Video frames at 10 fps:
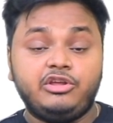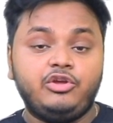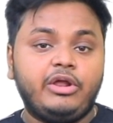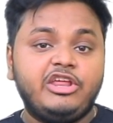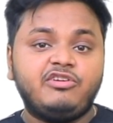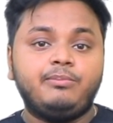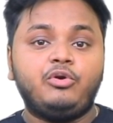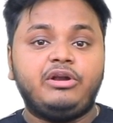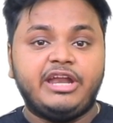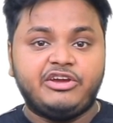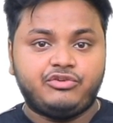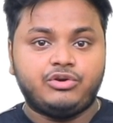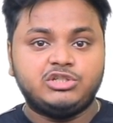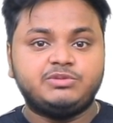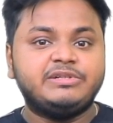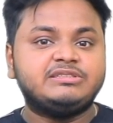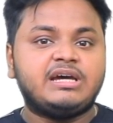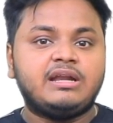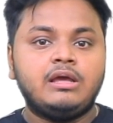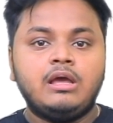you can even put never, which means that